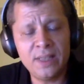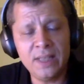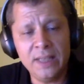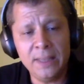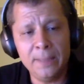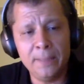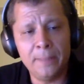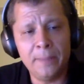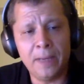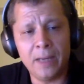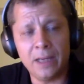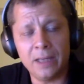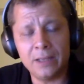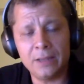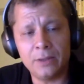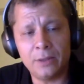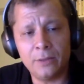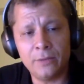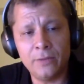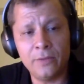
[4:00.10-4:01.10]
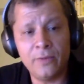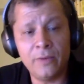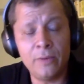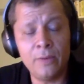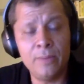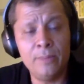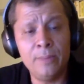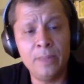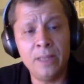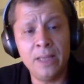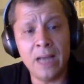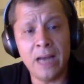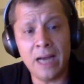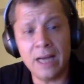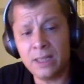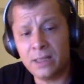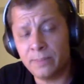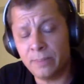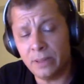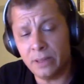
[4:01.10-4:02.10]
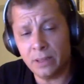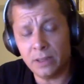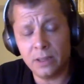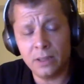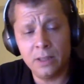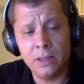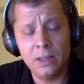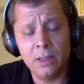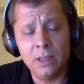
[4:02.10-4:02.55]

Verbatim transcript: seen part of a very big iceberg,